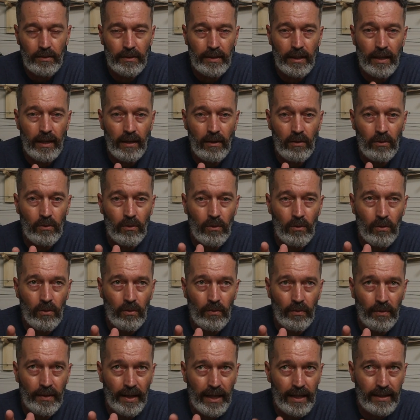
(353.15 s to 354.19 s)
Now,
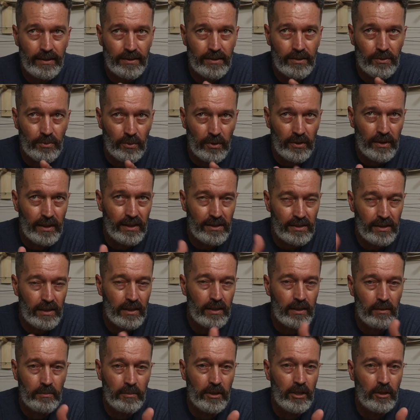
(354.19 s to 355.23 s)
that's where they say
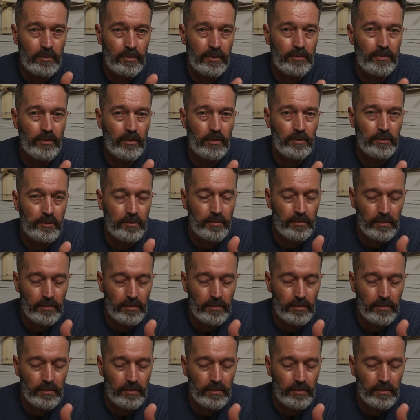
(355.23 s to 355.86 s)
the bow performs